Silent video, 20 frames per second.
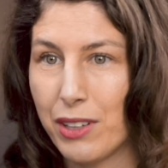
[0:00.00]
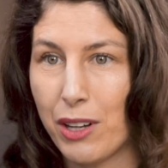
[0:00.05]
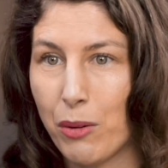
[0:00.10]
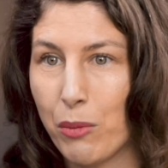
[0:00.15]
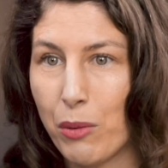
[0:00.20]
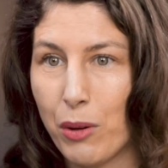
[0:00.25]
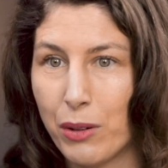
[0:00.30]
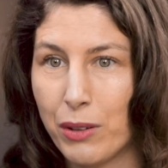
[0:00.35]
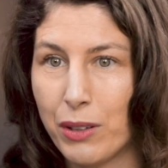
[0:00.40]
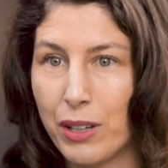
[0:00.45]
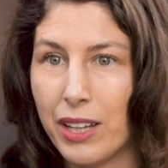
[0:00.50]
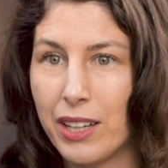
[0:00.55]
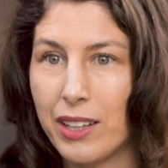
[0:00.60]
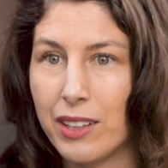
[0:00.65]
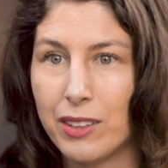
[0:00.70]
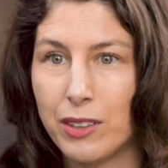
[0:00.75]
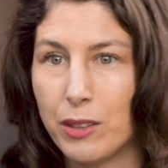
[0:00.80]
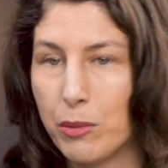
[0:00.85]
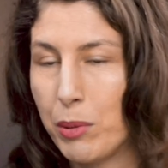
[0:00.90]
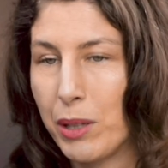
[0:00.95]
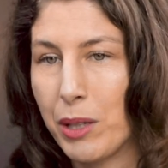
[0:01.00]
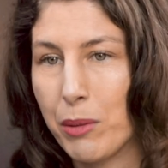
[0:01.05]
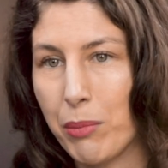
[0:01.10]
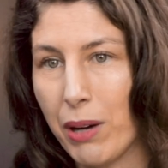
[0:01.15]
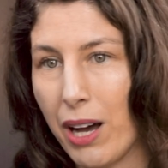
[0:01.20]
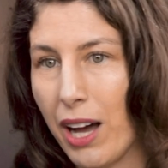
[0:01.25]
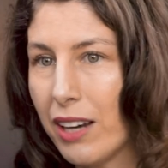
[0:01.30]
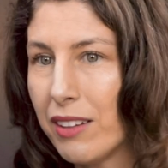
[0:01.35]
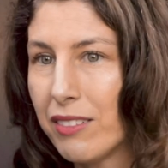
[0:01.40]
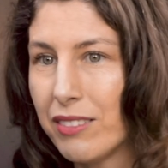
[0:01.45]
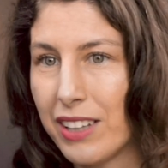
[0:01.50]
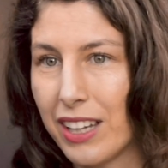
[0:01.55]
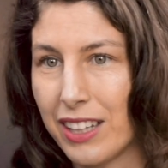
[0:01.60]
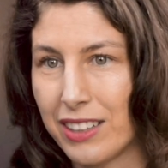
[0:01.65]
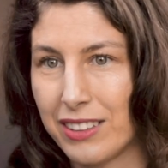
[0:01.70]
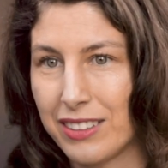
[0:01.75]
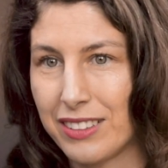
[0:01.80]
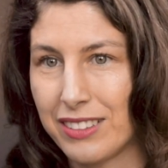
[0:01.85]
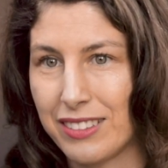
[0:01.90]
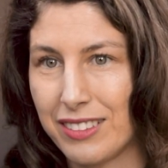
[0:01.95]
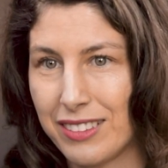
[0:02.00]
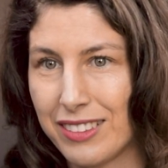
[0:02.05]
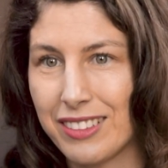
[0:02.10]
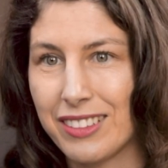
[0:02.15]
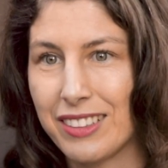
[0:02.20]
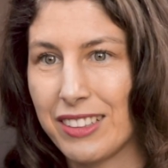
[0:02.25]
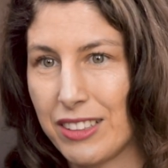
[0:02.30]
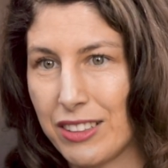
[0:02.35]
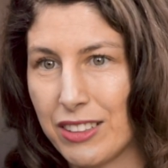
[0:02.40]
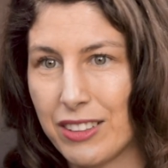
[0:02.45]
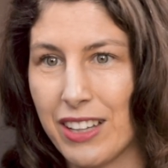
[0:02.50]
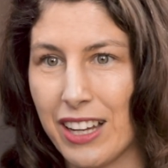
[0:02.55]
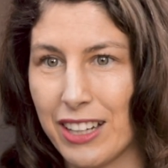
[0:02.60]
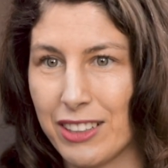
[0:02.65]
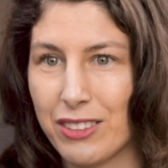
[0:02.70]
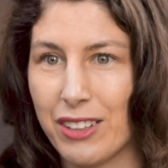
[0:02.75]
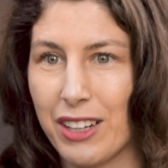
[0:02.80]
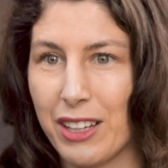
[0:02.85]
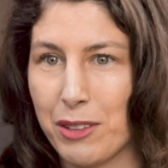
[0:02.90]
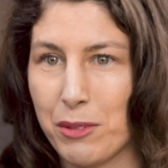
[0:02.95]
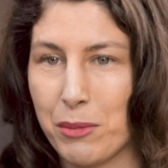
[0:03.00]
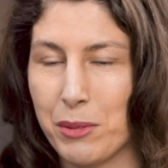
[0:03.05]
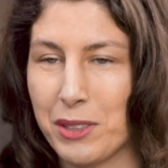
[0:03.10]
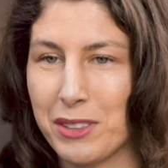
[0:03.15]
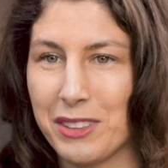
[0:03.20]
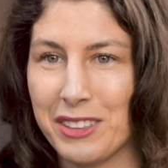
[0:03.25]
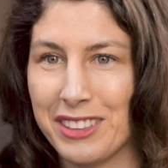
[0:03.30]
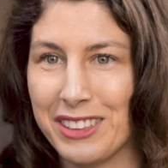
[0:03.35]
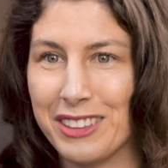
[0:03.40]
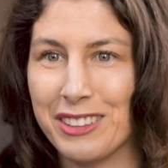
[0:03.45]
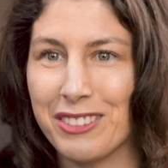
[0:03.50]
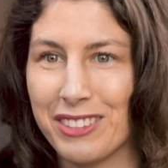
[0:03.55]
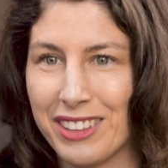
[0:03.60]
and I want to be a part of that transmission in the